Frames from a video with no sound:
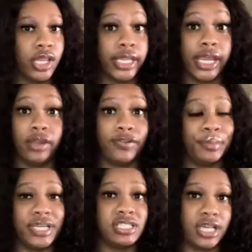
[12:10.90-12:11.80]
thing from
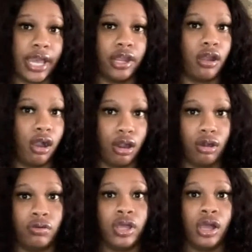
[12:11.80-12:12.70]
the entire
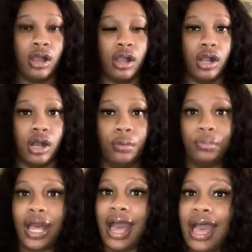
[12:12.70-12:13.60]
haul.
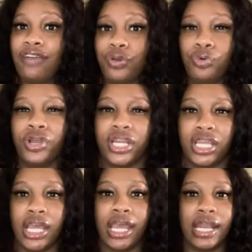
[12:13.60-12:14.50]
I haven't worn it
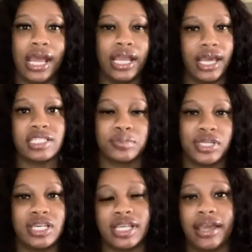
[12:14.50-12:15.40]
yet, and I guess it's
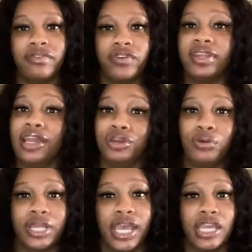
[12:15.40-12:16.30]
because I ain't feel like
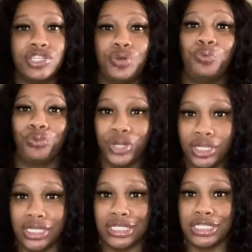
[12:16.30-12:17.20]
no occasion
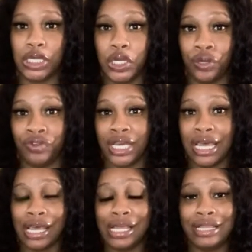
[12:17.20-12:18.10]
really deserved
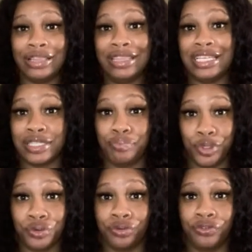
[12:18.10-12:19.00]
this
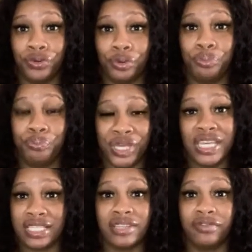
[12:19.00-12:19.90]
beautiful
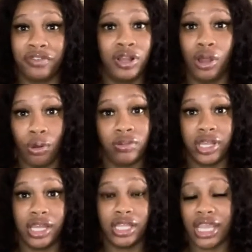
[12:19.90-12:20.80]
piece of
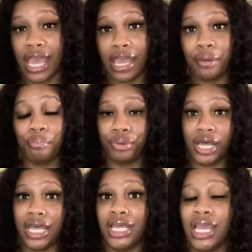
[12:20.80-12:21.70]
clothing yet.
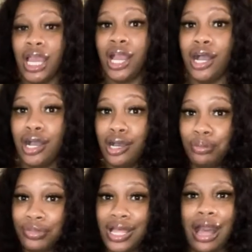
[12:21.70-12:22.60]
But
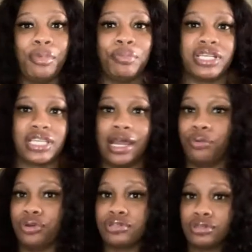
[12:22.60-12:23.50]
I'm gonna bust it
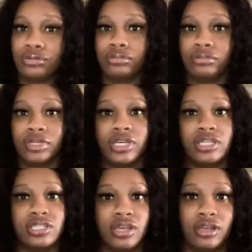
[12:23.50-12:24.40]
out real soon
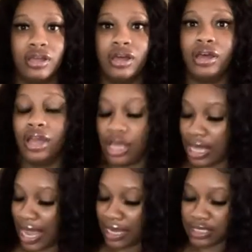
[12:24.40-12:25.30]
because
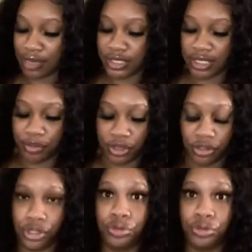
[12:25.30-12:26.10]
I gotta stop sleeping on